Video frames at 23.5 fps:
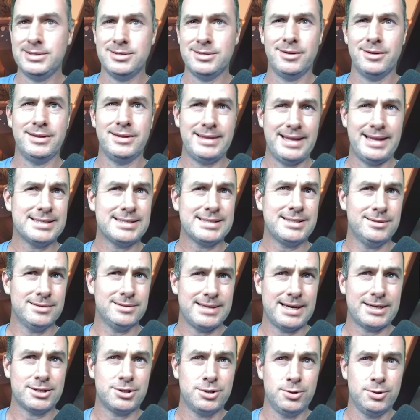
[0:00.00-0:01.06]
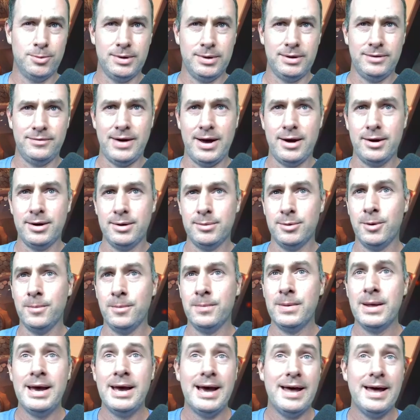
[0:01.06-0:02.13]
we saw that skill is actually really
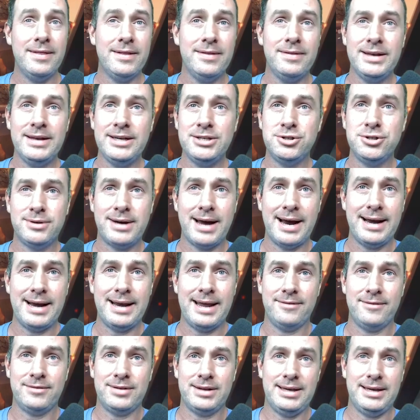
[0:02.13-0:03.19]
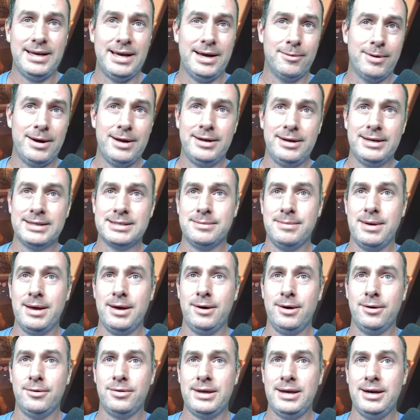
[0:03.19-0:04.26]
valuable. And then these you kind of have to get, right? You get some
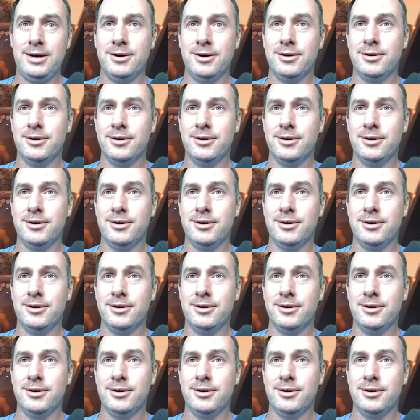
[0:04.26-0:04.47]
health